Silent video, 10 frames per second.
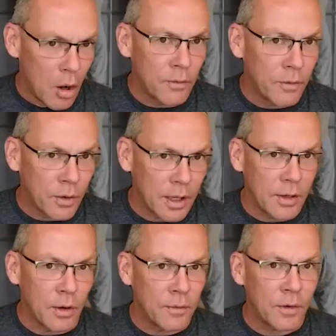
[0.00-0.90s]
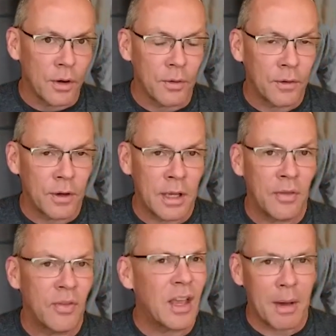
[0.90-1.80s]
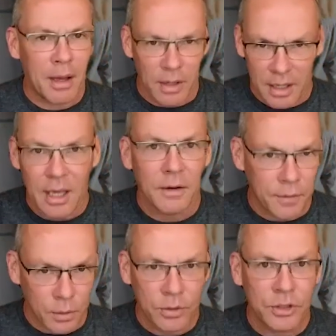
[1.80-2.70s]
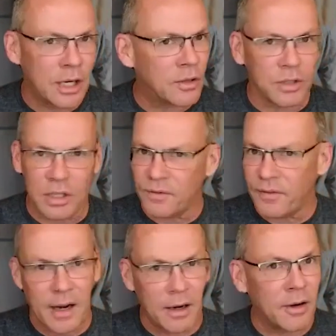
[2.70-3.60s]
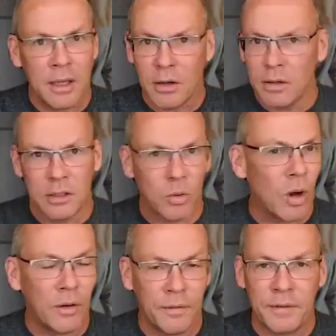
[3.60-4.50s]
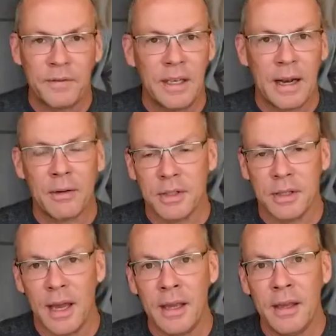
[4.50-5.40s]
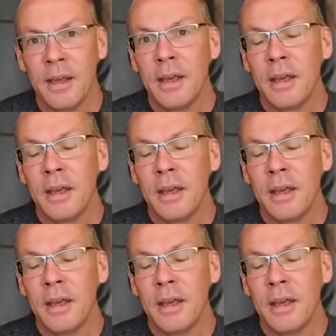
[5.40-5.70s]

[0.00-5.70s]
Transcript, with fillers: over and over and over again, think about, again, a fuel injector just firing 12, 15 hours a day,